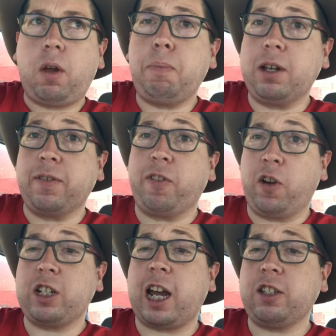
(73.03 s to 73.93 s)
These are
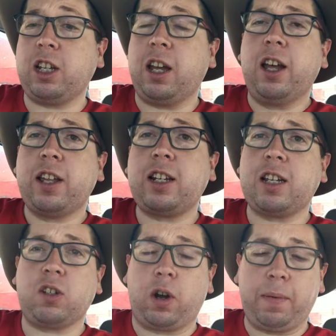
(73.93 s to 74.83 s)
very tasty.
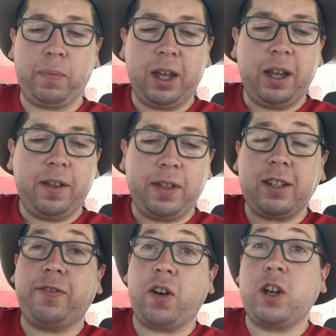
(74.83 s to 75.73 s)
These are
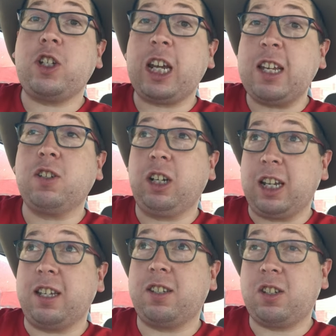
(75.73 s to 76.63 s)
very
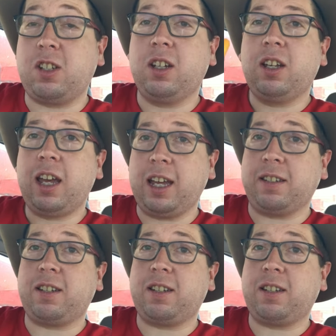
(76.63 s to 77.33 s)
Cheezely-esque.